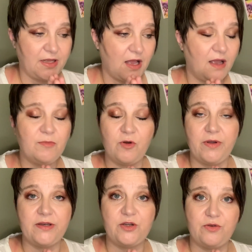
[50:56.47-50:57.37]
I'm
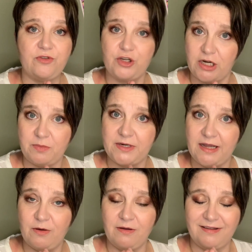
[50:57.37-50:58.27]
going to shut up
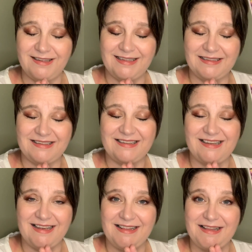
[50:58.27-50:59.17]
now
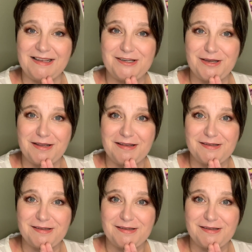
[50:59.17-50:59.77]
and let you guys